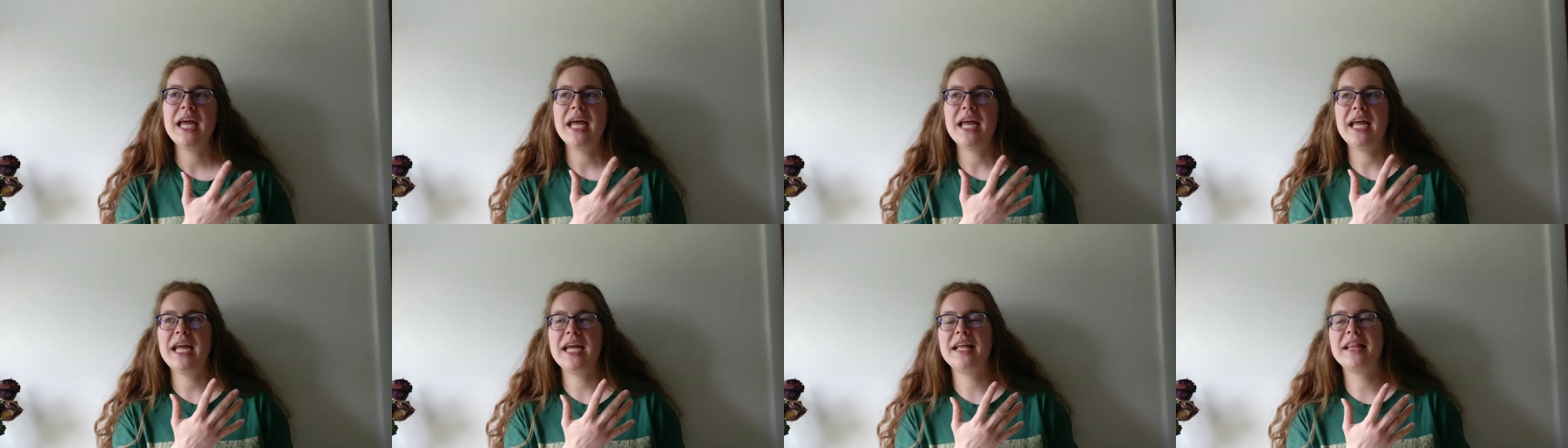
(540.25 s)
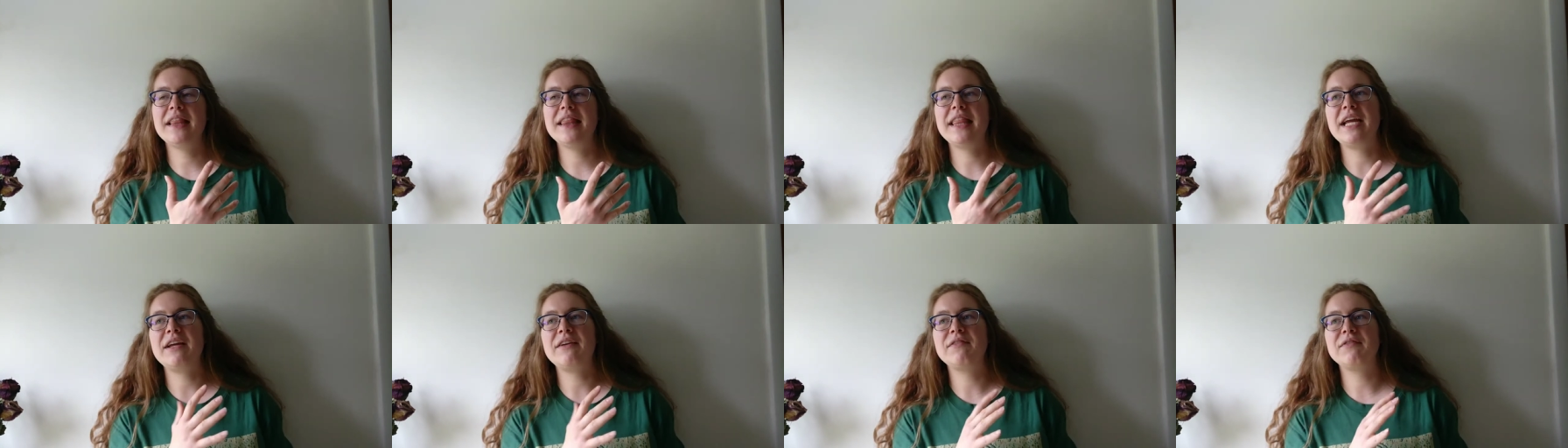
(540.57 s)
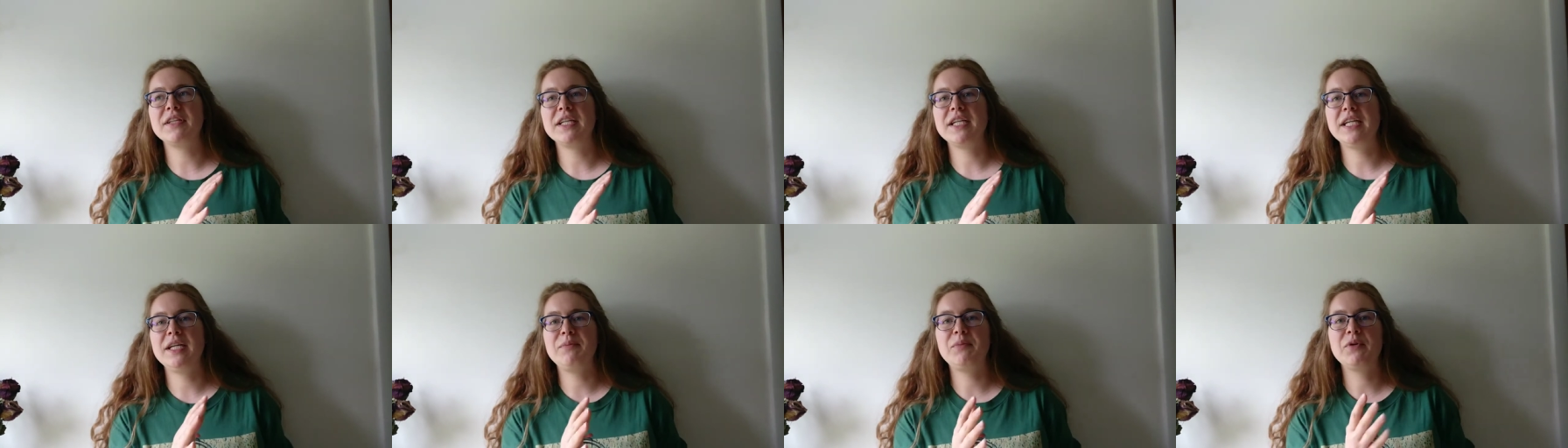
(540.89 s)
and
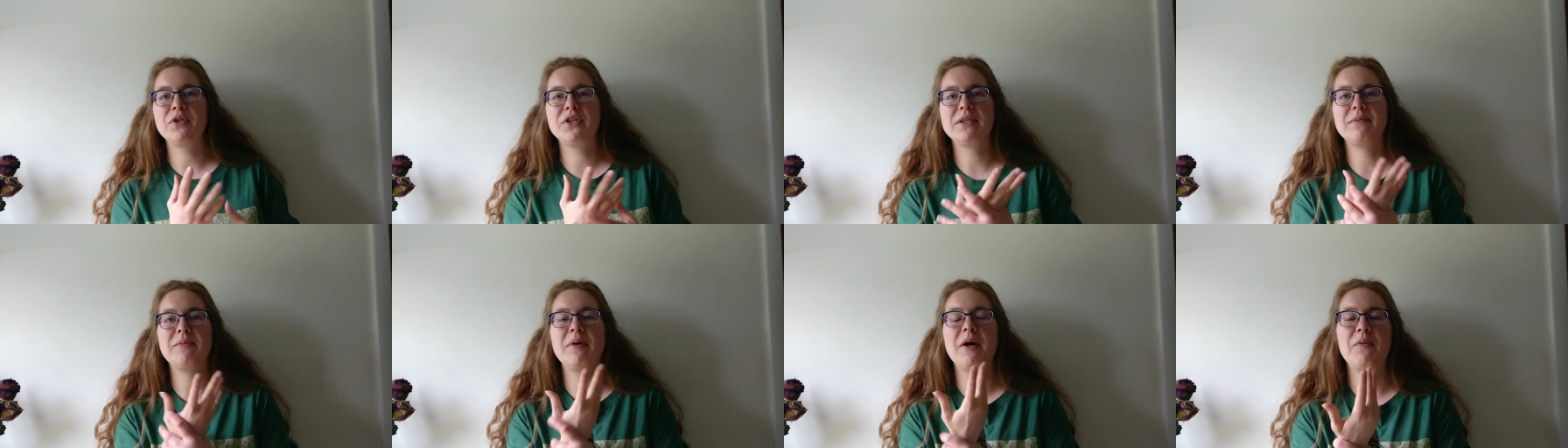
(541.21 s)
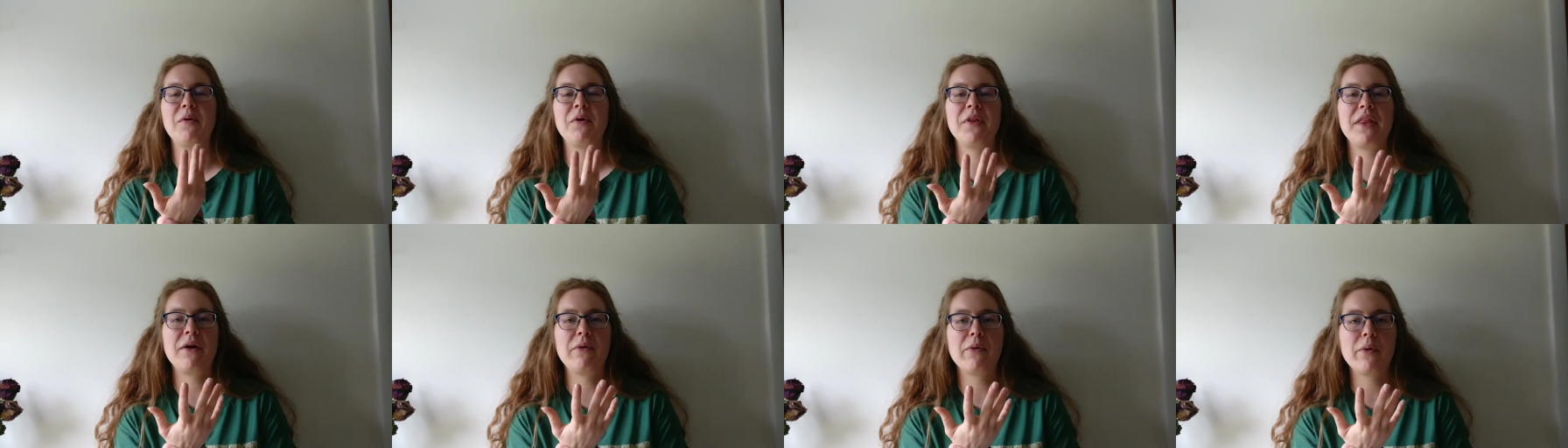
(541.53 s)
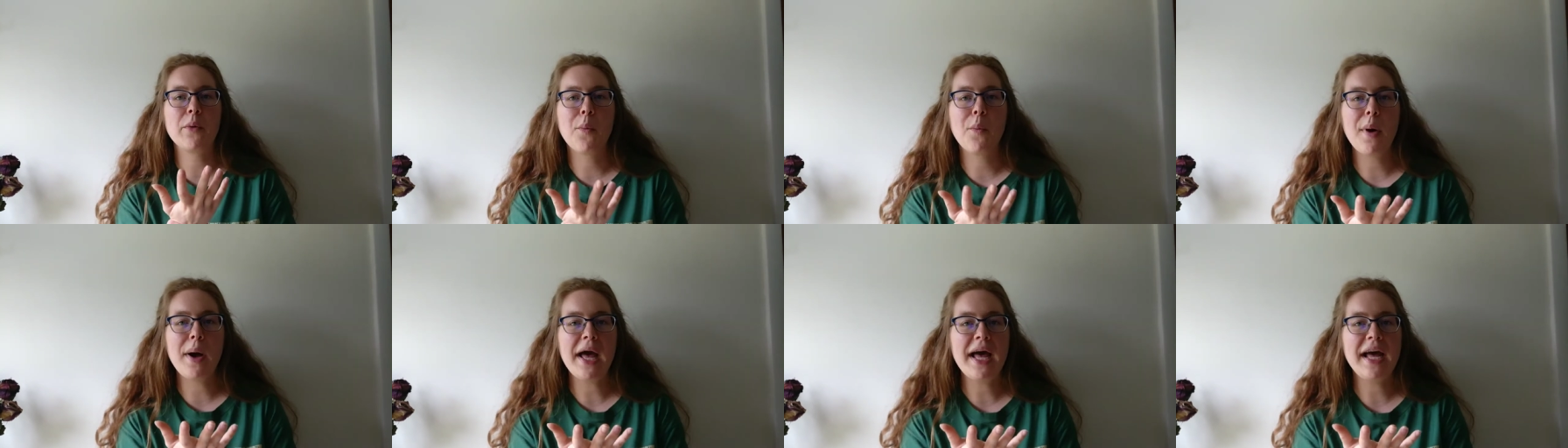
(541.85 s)
thankfully he put them on while they were
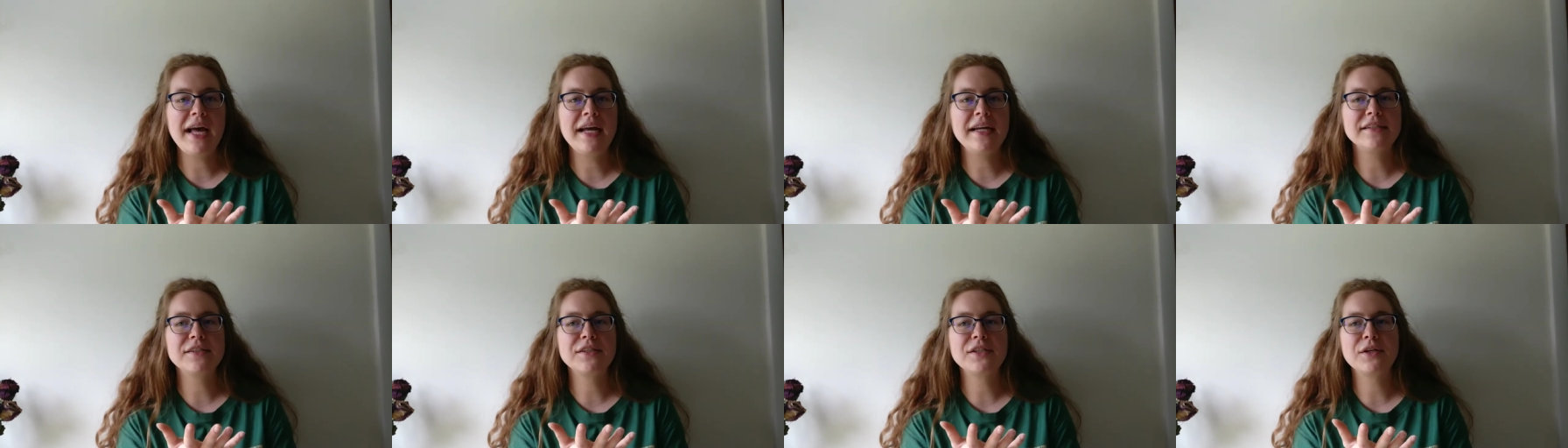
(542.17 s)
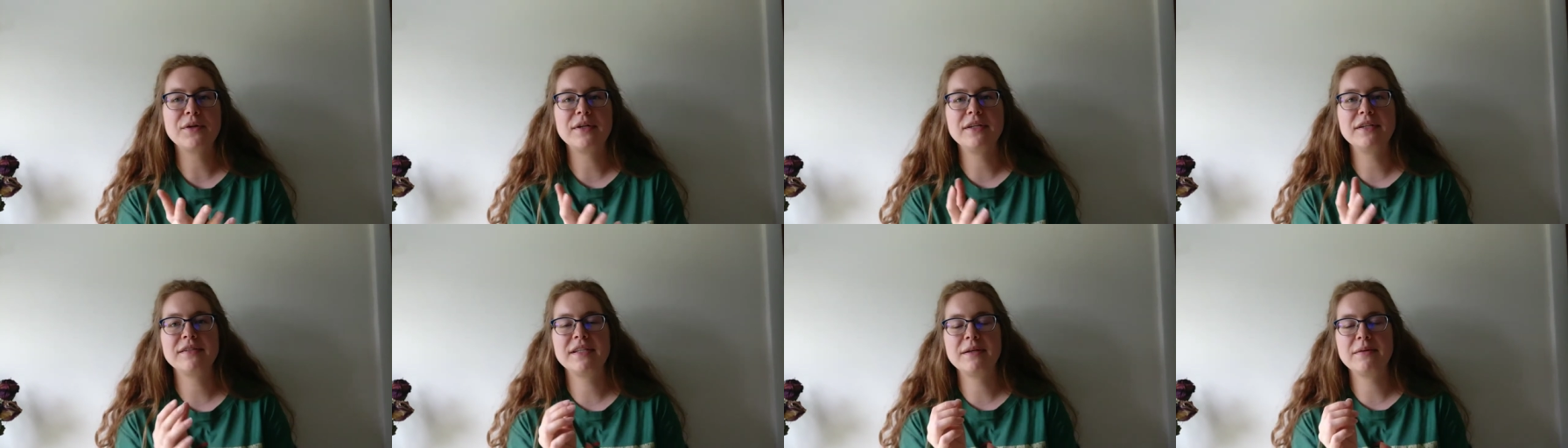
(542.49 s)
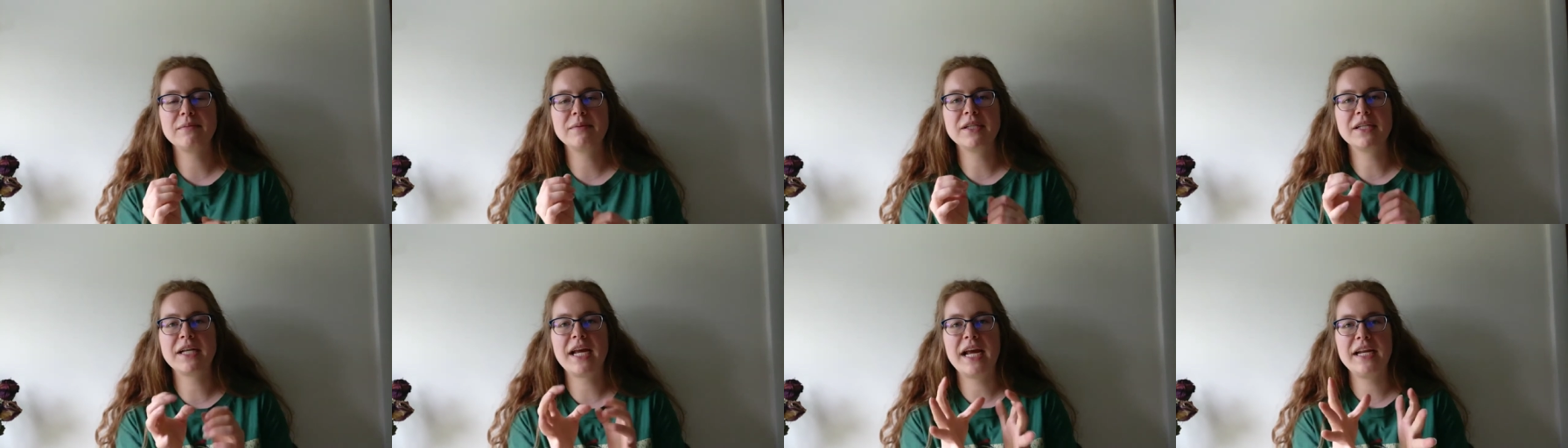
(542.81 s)
wet, so he was
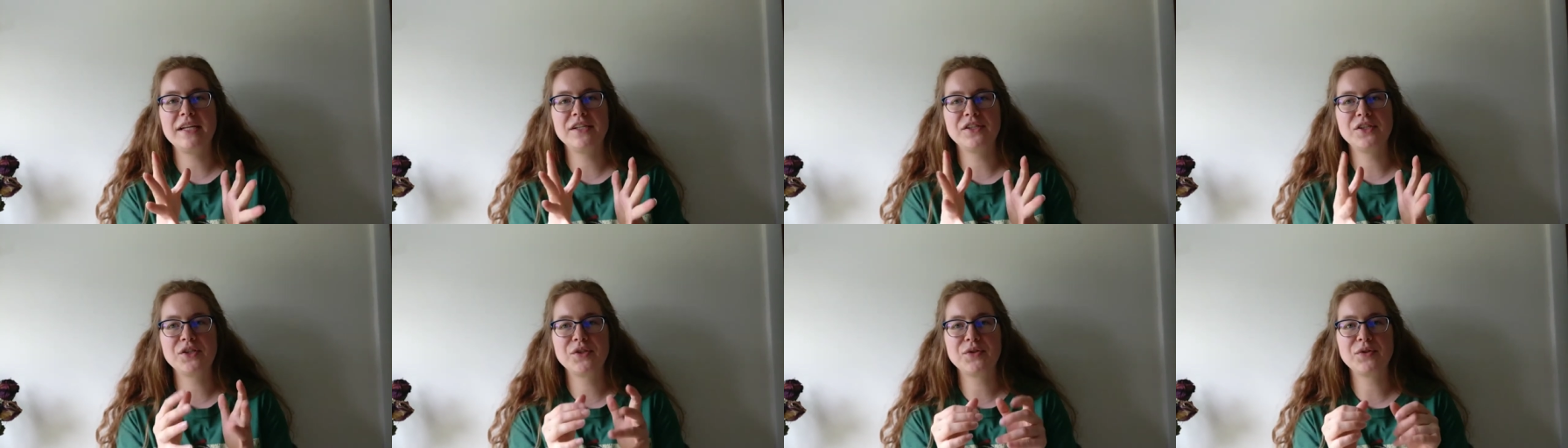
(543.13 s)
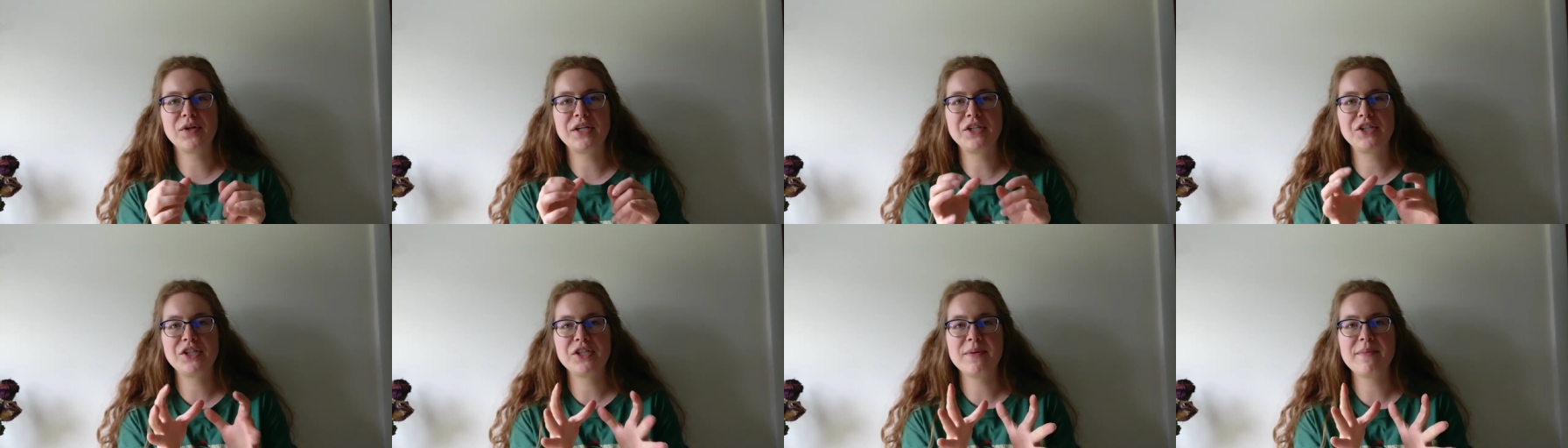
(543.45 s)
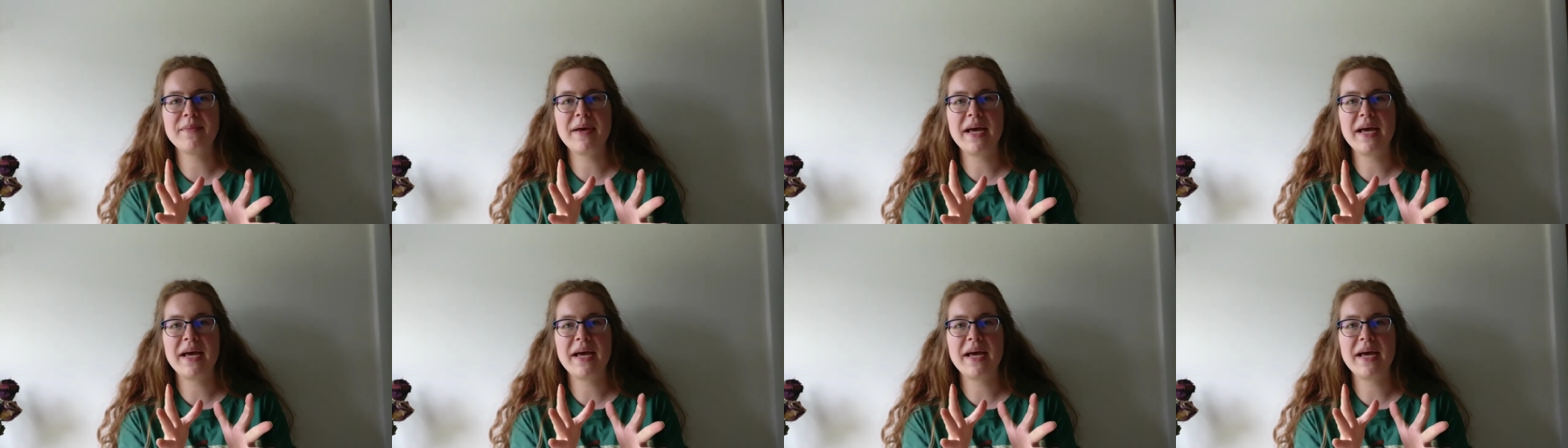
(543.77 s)
able to kind of stretch them